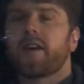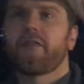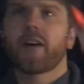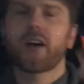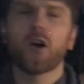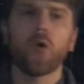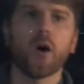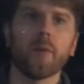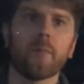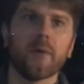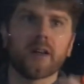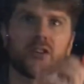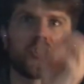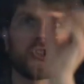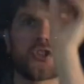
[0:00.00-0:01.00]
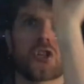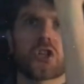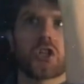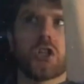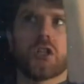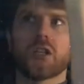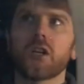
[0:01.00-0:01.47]
If I go up and just
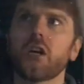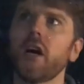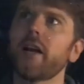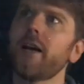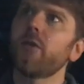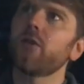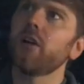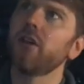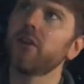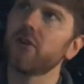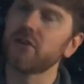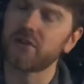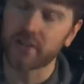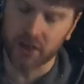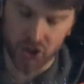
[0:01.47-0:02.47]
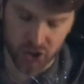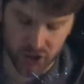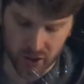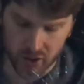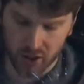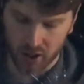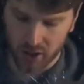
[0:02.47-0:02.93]
cut out a little
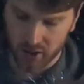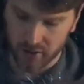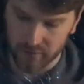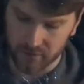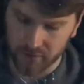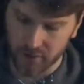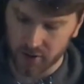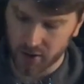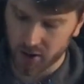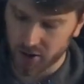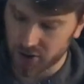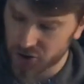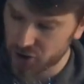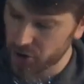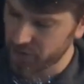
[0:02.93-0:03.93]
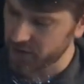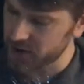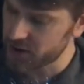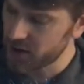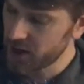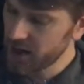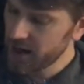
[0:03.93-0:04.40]
section of the surface,